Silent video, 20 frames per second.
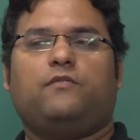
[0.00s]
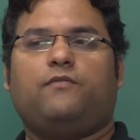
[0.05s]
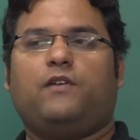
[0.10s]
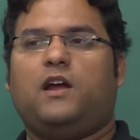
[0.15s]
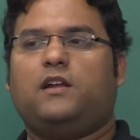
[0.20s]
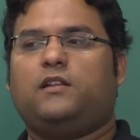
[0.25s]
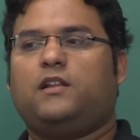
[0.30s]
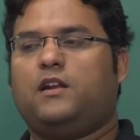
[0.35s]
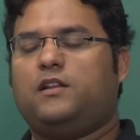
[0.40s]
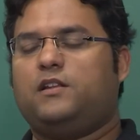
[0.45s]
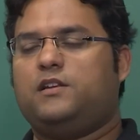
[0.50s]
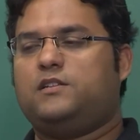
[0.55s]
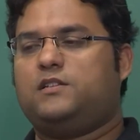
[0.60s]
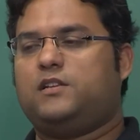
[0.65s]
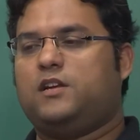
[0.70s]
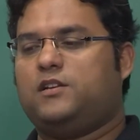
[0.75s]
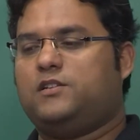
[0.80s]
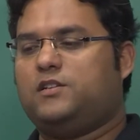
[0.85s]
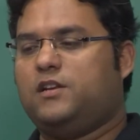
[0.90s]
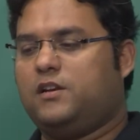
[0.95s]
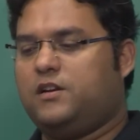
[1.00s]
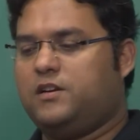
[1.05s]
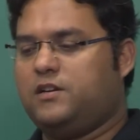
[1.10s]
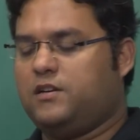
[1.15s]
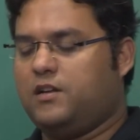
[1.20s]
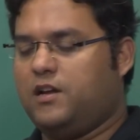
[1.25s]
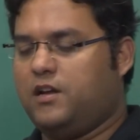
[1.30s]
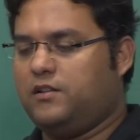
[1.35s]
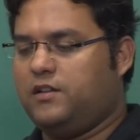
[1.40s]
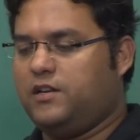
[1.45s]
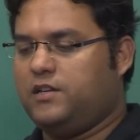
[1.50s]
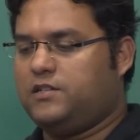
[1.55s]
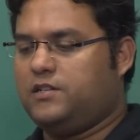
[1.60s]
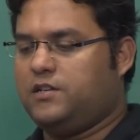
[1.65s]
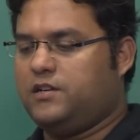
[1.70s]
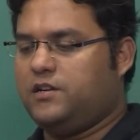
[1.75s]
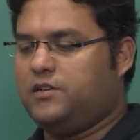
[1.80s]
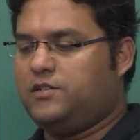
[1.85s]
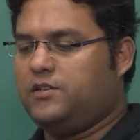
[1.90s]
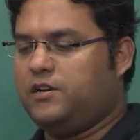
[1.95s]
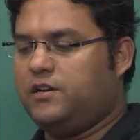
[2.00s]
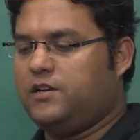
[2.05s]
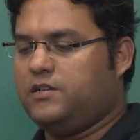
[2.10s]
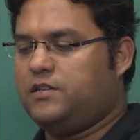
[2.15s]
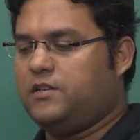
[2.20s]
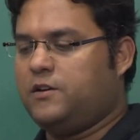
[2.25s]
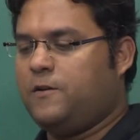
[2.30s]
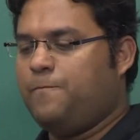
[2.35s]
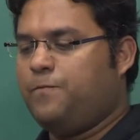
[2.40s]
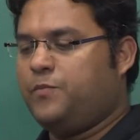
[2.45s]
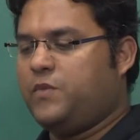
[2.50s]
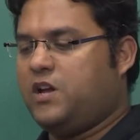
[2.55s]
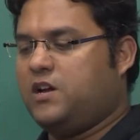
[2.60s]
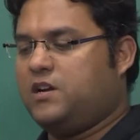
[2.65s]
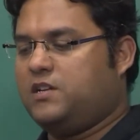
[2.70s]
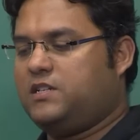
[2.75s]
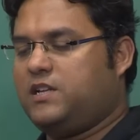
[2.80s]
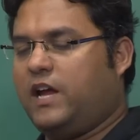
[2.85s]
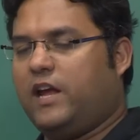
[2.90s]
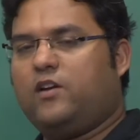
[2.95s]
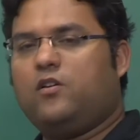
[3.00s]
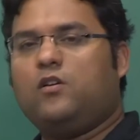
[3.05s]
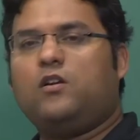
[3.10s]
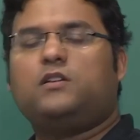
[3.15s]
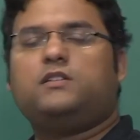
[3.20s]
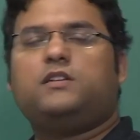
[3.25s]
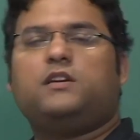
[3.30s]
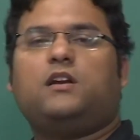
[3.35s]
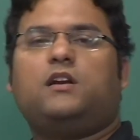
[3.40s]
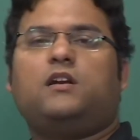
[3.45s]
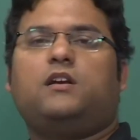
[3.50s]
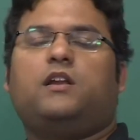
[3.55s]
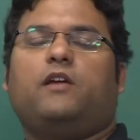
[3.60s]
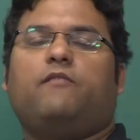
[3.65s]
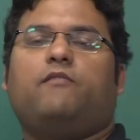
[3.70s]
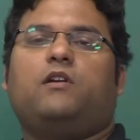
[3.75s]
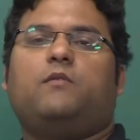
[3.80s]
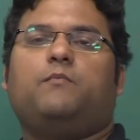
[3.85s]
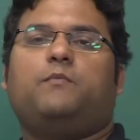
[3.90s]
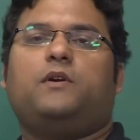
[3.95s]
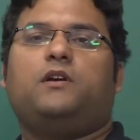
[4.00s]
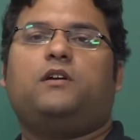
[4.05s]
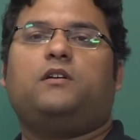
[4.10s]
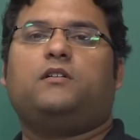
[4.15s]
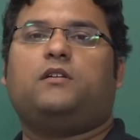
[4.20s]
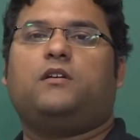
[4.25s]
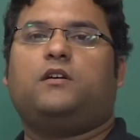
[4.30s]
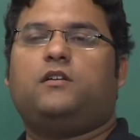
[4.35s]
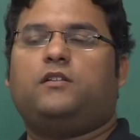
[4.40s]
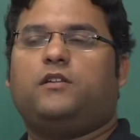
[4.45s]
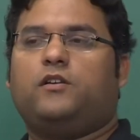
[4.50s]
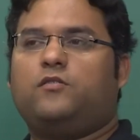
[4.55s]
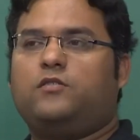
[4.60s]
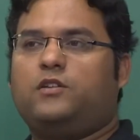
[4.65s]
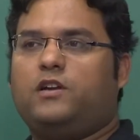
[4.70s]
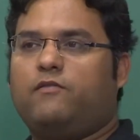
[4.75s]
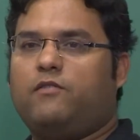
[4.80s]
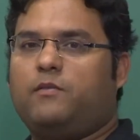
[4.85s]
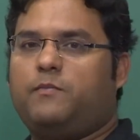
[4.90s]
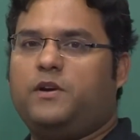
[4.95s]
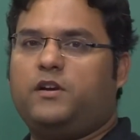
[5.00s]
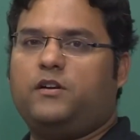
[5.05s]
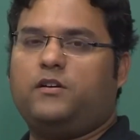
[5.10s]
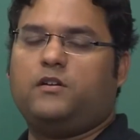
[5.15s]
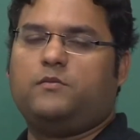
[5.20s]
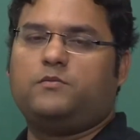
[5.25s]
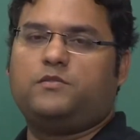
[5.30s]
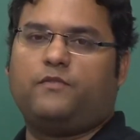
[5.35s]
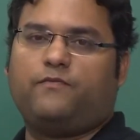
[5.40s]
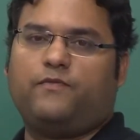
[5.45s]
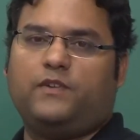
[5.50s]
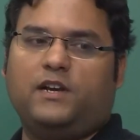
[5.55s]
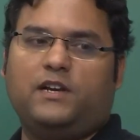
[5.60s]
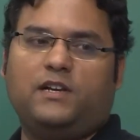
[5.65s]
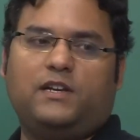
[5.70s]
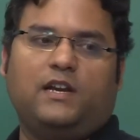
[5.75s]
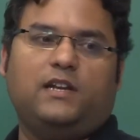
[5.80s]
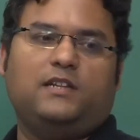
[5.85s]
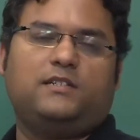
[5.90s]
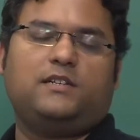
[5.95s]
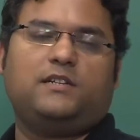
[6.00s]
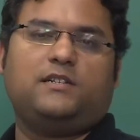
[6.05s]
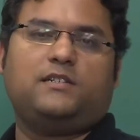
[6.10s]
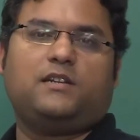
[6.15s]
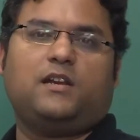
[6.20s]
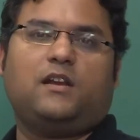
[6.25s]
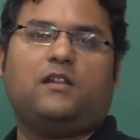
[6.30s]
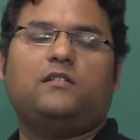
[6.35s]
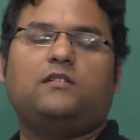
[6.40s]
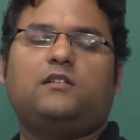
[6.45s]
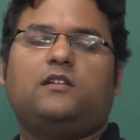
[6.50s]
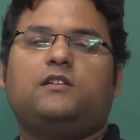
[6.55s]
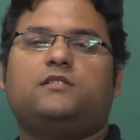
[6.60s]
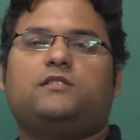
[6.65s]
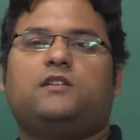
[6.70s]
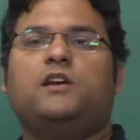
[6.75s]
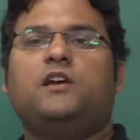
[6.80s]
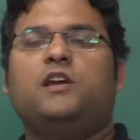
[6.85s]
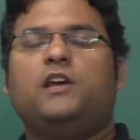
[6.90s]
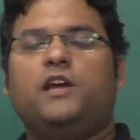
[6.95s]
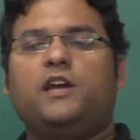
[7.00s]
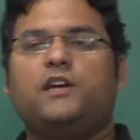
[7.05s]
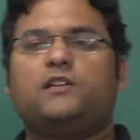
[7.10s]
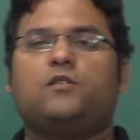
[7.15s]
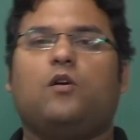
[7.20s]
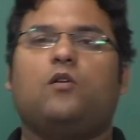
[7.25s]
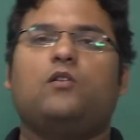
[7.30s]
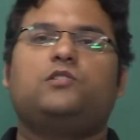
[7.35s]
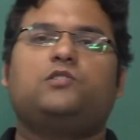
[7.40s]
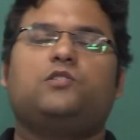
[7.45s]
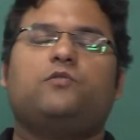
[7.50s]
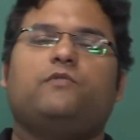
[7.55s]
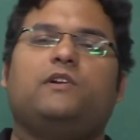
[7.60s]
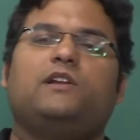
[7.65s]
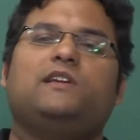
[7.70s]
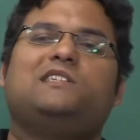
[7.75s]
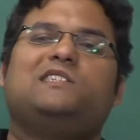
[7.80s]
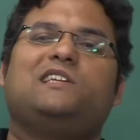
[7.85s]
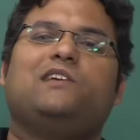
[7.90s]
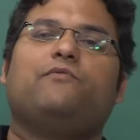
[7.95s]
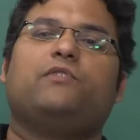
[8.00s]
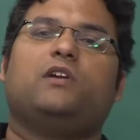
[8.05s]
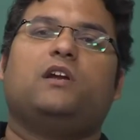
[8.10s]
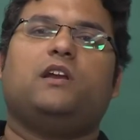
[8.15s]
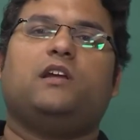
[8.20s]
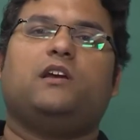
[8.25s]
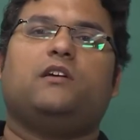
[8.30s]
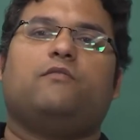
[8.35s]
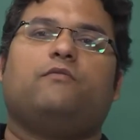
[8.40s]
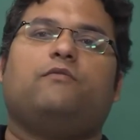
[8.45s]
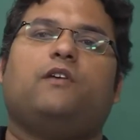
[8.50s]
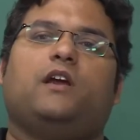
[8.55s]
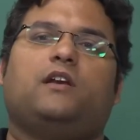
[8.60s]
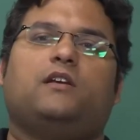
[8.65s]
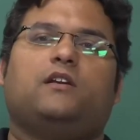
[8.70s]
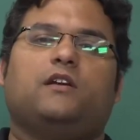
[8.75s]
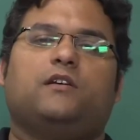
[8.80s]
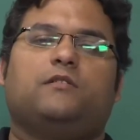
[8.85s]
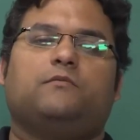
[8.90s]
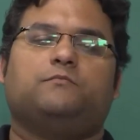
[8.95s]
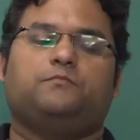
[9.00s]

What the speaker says: fact that these children's psychological development, development in terms of intelligence and other things, is also very severely affected.